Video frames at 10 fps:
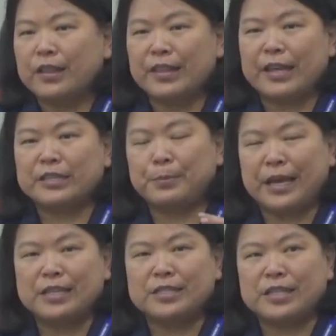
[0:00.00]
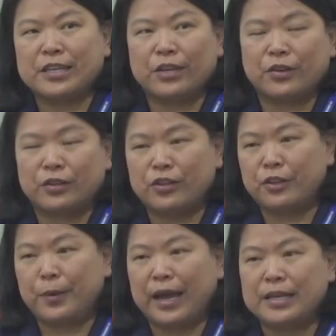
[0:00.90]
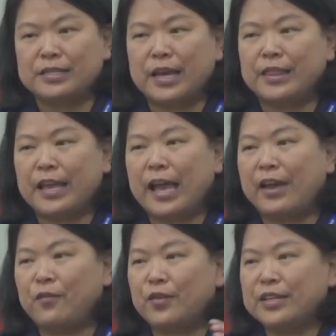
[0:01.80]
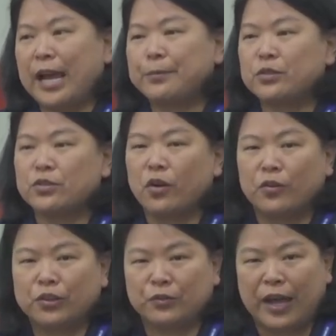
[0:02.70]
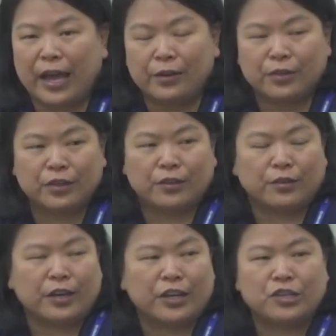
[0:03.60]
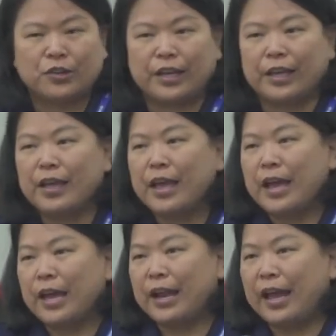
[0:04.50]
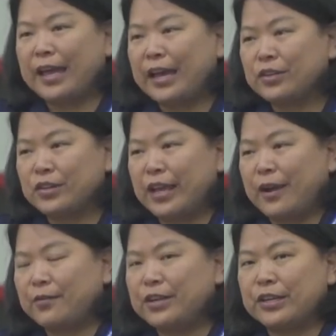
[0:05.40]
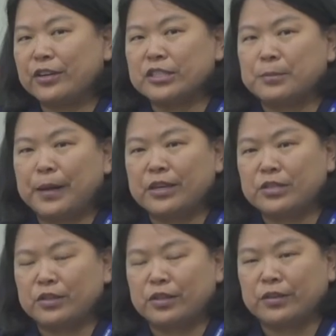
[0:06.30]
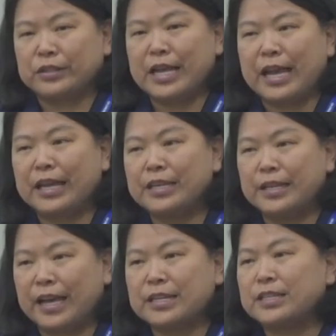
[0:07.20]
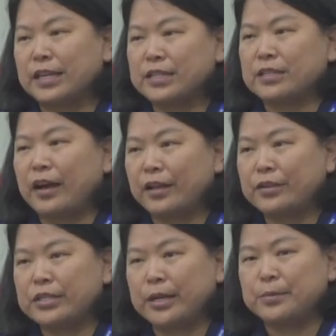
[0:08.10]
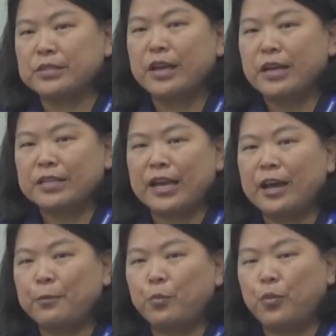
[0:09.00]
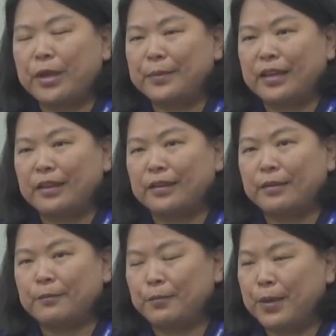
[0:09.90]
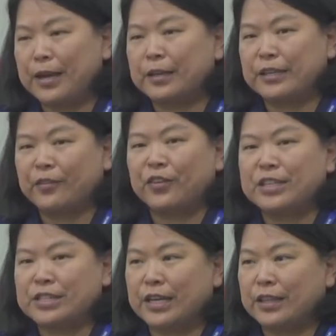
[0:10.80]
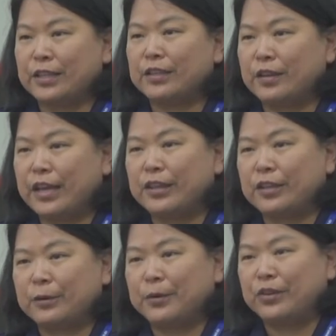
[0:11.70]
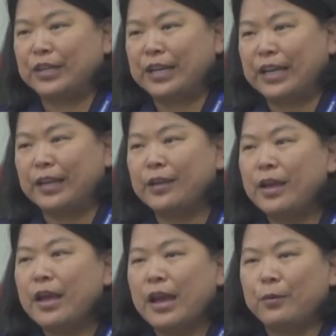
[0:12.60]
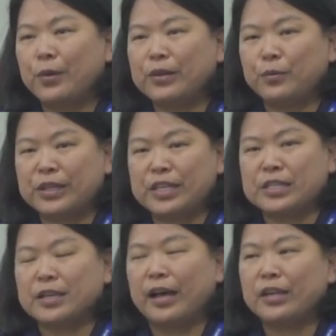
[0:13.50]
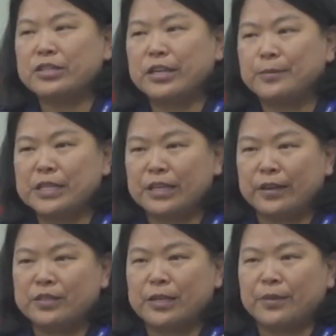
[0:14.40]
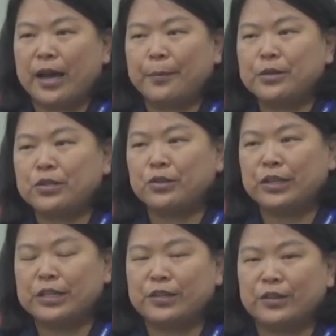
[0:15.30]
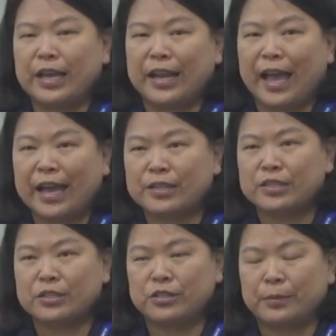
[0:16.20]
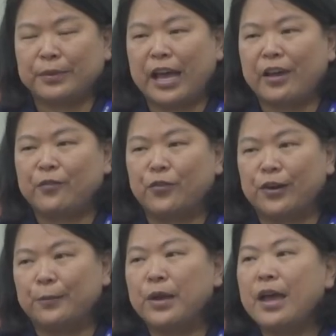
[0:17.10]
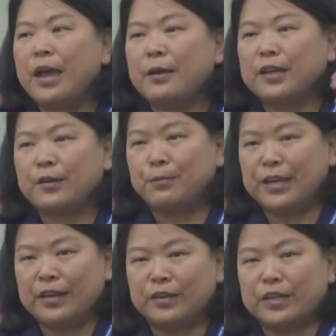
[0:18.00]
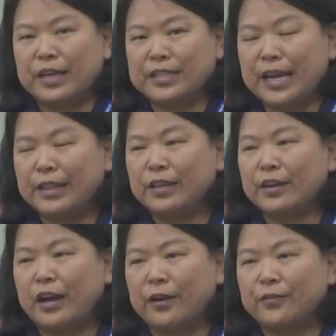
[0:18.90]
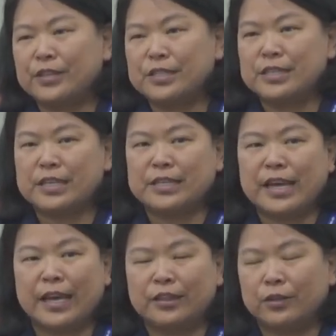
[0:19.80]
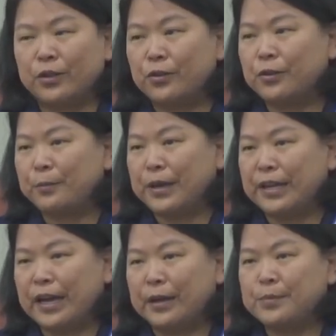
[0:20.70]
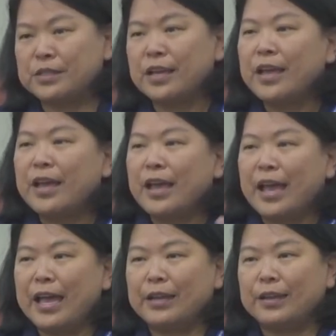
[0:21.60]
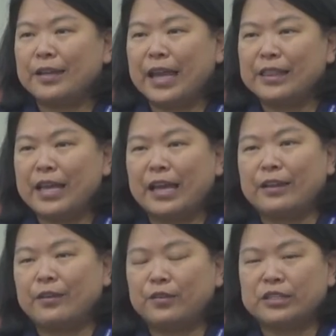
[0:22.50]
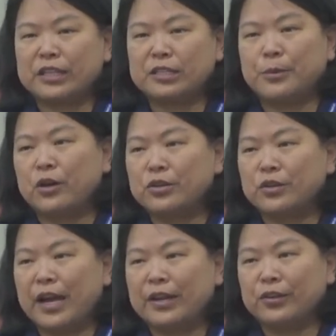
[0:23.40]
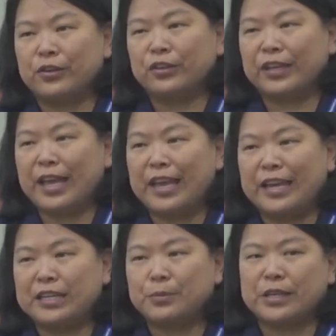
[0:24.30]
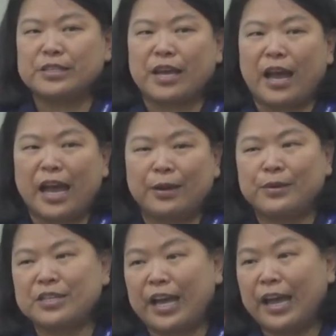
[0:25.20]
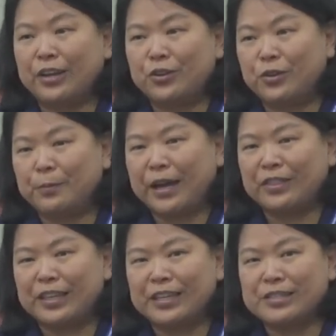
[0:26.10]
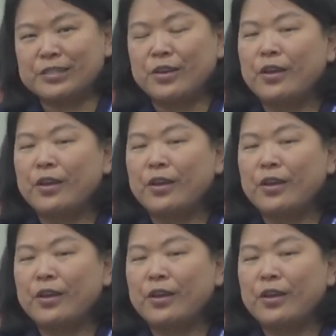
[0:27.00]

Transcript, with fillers: that's based here in the US and they have chapters throughout the country. And I actually every year sponsor 10 next gen scholarships to help women make a difference in in the community. And what, with these scholarships, it gives them the opportunity to get access to the platform, meet, attend the conferences, attend the local meetups, and get that exposure at an early age. Because I wish I knew about this